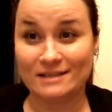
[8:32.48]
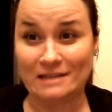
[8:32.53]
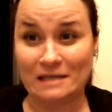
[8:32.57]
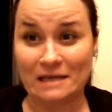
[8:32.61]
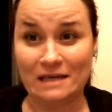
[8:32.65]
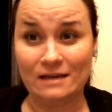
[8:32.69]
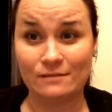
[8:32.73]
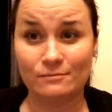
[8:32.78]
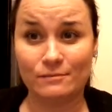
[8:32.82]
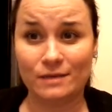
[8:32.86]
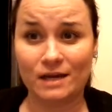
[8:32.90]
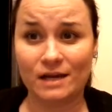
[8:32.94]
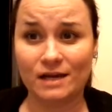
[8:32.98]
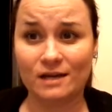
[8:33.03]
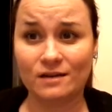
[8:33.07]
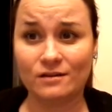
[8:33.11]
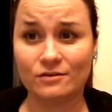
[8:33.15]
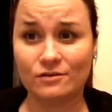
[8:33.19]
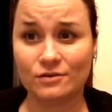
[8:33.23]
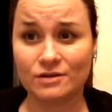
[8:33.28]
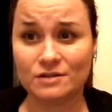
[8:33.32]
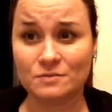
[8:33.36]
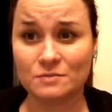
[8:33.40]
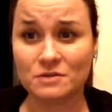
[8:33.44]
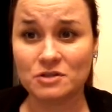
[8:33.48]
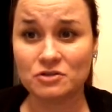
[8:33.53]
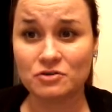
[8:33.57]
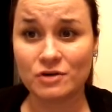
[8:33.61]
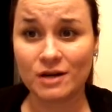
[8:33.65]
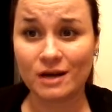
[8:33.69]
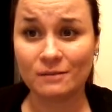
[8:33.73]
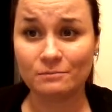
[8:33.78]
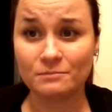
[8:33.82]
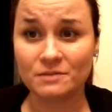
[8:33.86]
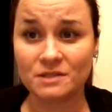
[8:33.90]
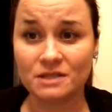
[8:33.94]
keep my Christmas
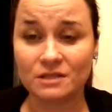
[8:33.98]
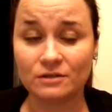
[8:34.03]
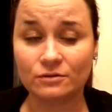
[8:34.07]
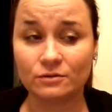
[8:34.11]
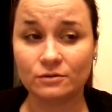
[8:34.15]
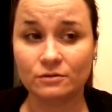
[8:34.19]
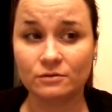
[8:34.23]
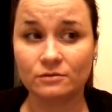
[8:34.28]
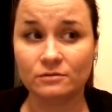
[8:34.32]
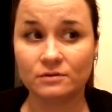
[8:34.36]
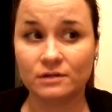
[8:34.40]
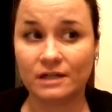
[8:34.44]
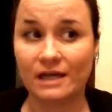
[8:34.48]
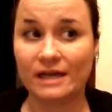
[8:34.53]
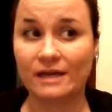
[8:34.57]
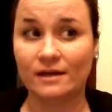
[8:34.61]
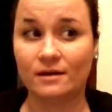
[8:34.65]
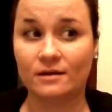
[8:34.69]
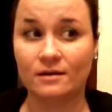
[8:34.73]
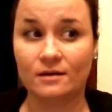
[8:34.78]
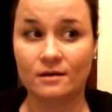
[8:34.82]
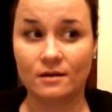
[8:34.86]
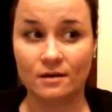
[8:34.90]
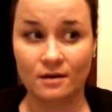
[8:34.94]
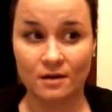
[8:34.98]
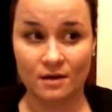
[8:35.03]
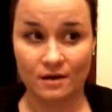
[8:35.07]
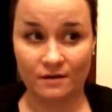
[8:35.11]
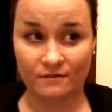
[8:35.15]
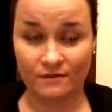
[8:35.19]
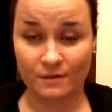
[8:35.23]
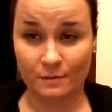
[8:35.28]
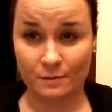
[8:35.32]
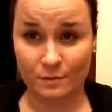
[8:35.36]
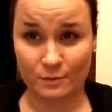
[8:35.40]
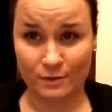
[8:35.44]
tree up till like
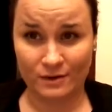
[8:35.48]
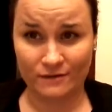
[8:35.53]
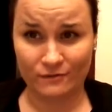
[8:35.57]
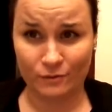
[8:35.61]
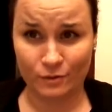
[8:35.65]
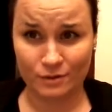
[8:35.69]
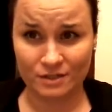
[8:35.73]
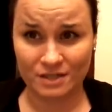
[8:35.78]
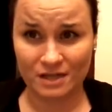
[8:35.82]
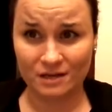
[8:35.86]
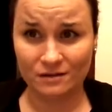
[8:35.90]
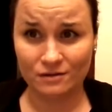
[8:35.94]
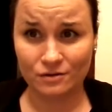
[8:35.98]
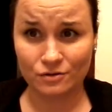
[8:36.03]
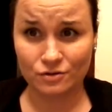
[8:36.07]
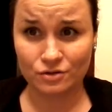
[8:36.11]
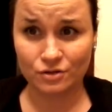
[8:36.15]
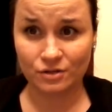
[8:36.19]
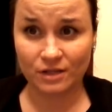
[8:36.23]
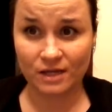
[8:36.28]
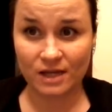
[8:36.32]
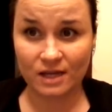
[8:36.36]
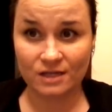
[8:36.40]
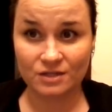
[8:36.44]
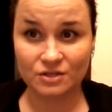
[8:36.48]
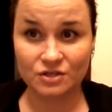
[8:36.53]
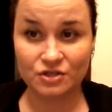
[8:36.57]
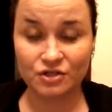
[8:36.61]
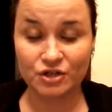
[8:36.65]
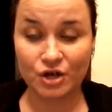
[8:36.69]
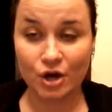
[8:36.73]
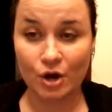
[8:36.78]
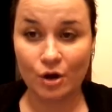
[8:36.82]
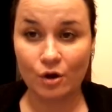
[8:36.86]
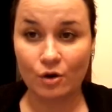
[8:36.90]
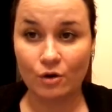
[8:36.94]
February 14th usually.
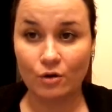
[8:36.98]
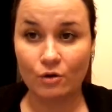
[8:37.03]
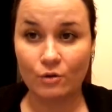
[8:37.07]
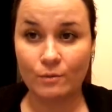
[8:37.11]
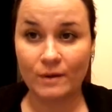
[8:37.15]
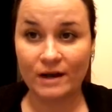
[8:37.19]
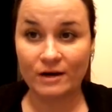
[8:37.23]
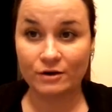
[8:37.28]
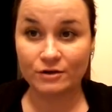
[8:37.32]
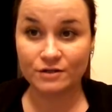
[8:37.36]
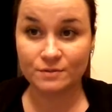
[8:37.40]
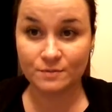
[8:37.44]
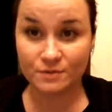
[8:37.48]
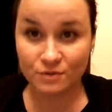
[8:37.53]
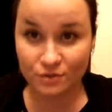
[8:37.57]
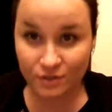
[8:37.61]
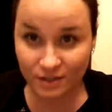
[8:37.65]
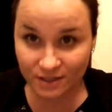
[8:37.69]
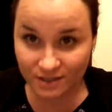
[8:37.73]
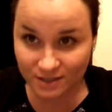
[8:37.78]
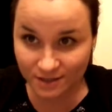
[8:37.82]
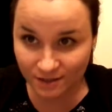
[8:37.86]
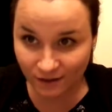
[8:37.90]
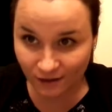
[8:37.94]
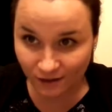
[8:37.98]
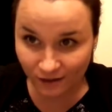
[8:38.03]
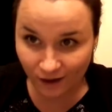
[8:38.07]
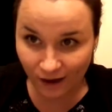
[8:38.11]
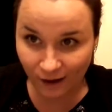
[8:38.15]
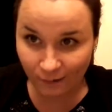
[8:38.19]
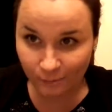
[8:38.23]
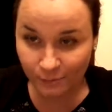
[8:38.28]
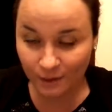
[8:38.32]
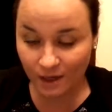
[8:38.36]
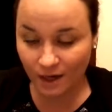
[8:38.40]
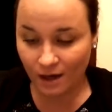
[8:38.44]
So my Christmas tree is still
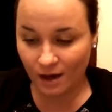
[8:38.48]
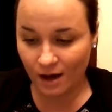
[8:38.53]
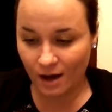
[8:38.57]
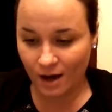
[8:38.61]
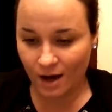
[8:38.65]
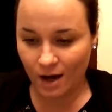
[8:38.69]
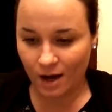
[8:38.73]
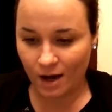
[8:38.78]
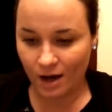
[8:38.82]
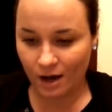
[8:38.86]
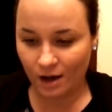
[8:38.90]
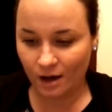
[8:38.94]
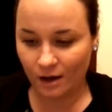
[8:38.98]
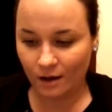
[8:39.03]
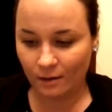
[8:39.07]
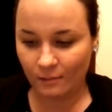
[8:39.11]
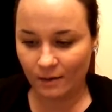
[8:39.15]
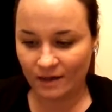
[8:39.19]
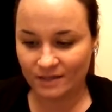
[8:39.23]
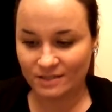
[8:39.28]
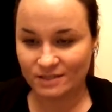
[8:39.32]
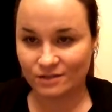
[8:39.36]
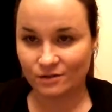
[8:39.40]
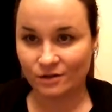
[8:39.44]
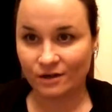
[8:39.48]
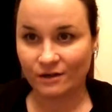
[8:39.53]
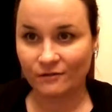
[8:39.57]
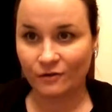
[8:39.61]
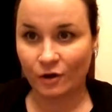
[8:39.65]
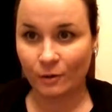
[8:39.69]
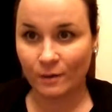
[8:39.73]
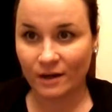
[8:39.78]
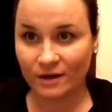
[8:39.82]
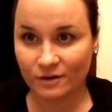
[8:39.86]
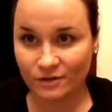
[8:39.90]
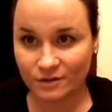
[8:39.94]
up. I still have
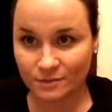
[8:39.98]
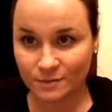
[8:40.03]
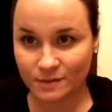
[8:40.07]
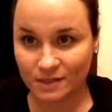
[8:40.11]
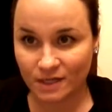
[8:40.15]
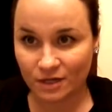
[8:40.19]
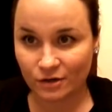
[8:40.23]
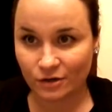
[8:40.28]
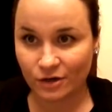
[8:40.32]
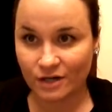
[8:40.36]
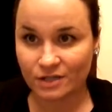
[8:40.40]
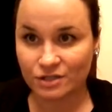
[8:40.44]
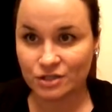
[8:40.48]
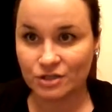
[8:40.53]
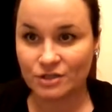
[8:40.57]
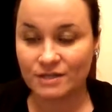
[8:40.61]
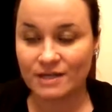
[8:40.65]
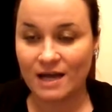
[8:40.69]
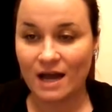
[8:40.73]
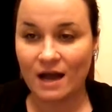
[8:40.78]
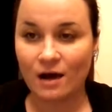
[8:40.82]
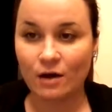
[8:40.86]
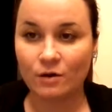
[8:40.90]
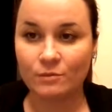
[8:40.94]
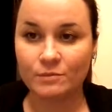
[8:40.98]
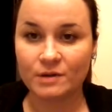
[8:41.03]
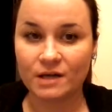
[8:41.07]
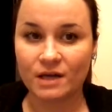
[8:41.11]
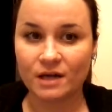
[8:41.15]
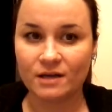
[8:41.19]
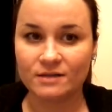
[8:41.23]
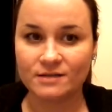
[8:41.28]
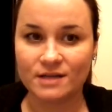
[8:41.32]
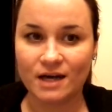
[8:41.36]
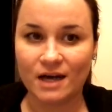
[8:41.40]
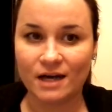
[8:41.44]
all my Christmas decorations out
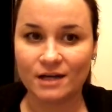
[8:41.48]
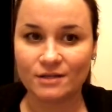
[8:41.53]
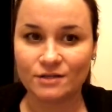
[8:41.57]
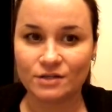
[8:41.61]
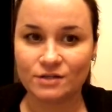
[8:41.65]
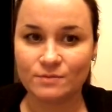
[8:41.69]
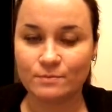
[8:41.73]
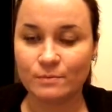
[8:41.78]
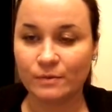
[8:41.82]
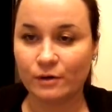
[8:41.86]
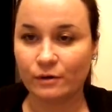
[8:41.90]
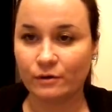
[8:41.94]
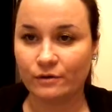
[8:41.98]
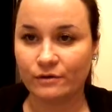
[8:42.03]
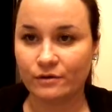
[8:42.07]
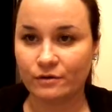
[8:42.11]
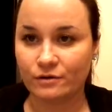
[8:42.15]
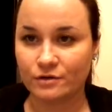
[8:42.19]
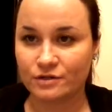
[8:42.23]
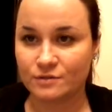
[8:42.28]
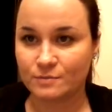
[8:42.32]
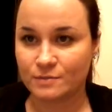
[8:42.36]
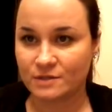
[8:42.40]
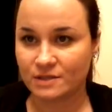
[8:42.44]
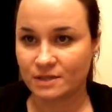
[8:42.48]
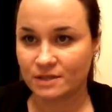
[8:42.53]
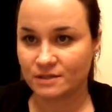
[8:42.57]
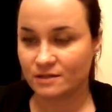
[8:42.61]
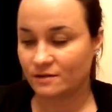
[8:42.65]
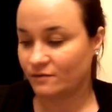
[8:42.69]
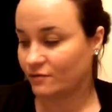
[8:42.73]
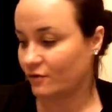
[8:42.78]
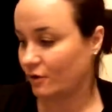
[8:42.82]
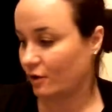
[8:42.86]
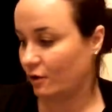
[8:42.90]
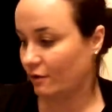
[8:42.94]
because I just milk the Christmas
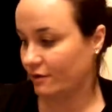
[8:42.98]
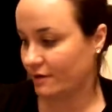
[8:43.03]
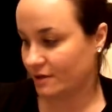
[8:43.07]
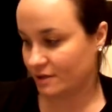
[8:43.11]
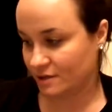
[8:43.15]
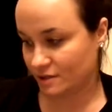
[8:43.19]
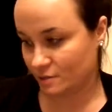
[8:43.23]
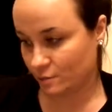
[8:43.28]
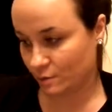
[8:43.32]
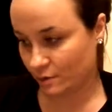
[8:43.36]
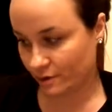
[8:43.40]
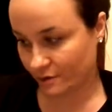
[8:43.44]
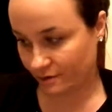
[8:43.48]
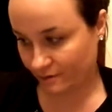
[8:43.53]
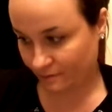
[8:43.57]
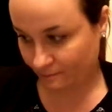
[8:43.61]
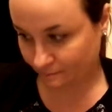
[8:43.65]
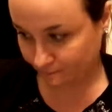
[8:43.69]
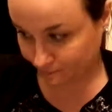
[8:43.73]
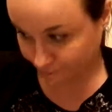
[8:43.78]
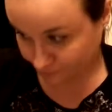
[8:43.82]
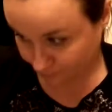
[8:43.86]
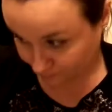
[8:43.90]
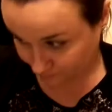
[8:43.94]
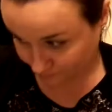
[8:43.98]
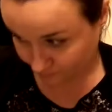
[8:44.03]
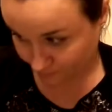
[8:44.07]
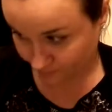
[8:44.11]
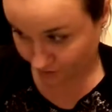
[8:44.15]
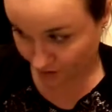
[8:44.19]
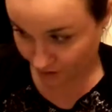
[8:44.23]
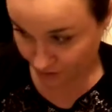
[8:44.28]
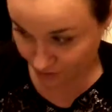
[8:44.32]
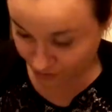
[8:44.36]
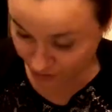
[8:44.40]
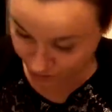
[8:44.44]
season for all that it's worth.
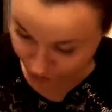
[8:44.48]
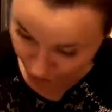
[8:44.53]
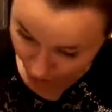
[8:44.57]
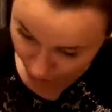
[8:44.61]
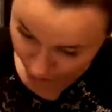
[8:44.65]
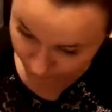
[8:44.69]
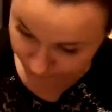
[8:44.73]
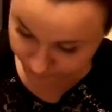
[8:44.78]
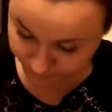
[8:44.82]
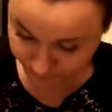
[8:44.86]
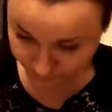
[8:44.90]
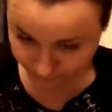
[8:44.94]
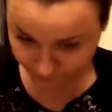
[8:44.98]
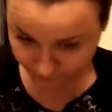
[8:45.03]
So